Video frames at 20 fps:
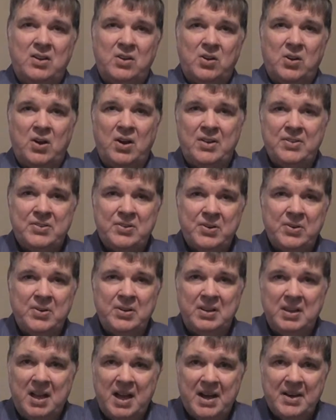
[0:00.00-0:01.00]
gone through
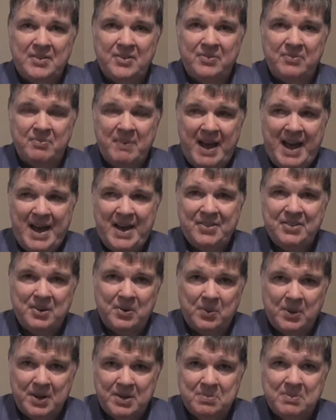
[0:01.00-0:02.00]
a lot of math,
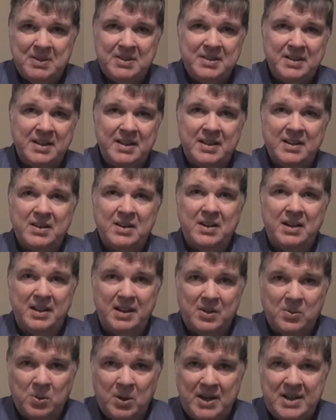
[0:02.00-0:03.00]
arithmetic,
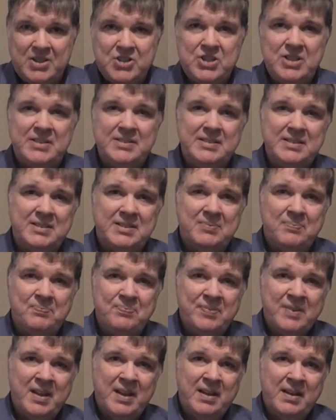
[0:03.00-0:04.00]
equations,
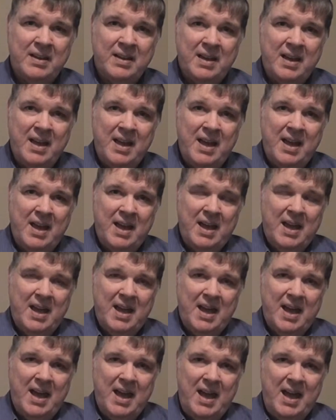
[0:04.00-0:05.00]

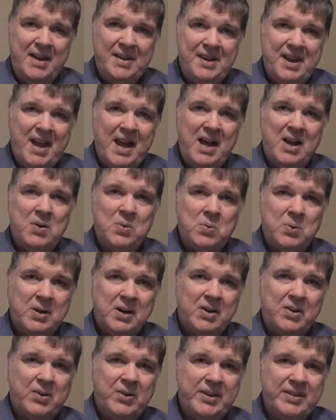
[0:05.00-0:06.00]
and now
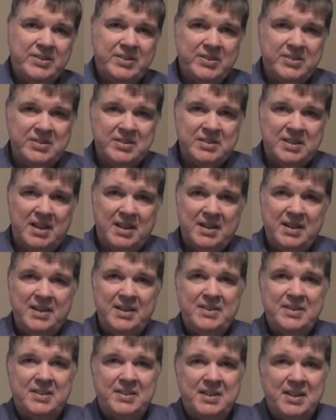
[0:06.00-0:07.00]
we're going to
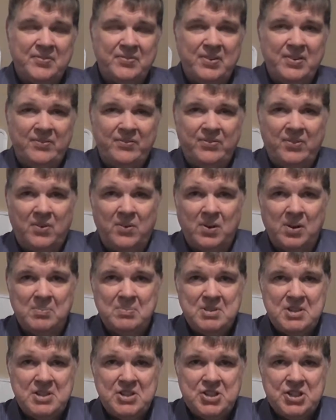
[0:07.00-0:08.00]
study the different
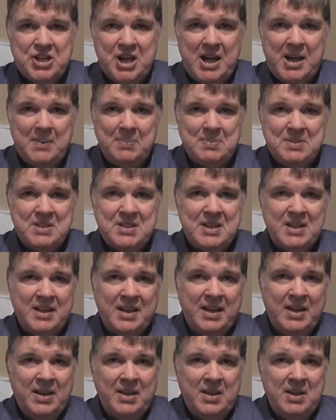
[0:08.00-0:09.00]
forms and shapes.
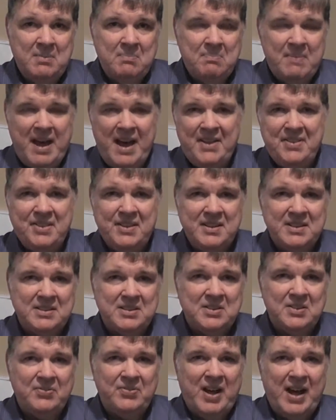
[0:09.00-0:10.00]
Math
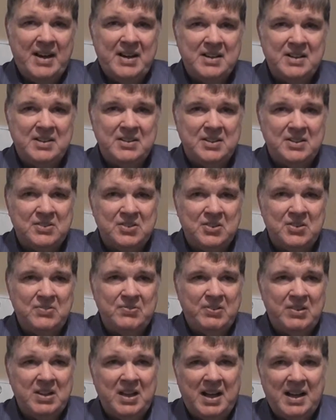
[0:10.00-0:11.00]
is divided into two
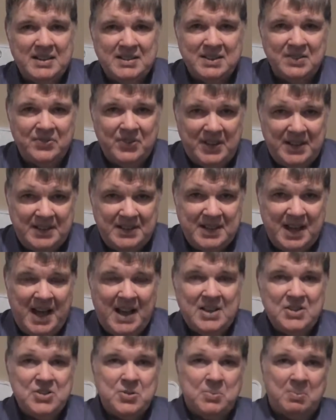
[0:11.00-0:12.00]
philosophies:
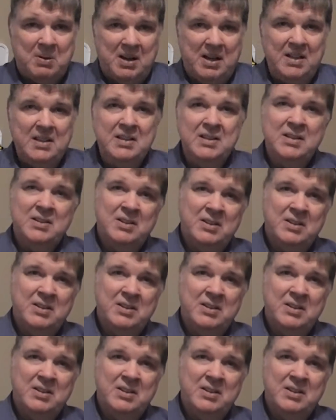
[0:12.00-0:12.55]
algebra,